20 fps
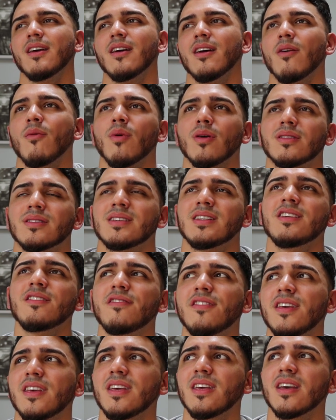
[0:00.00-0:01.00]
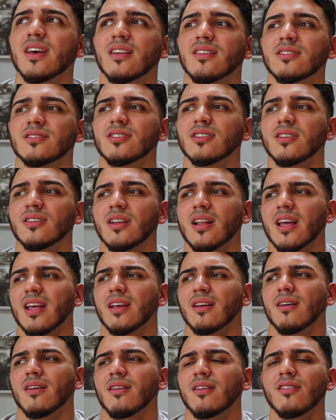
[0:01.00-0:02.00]
what TV and so
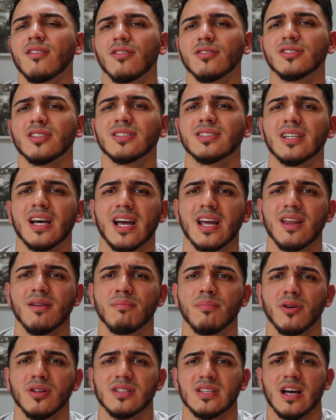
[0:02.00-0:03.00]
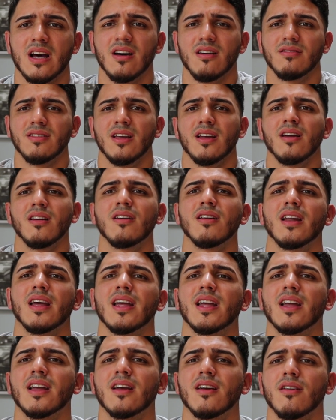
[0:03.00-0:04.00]
like you know society puts out there
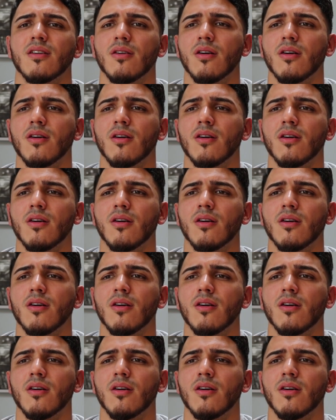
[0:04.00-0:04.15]
like oh,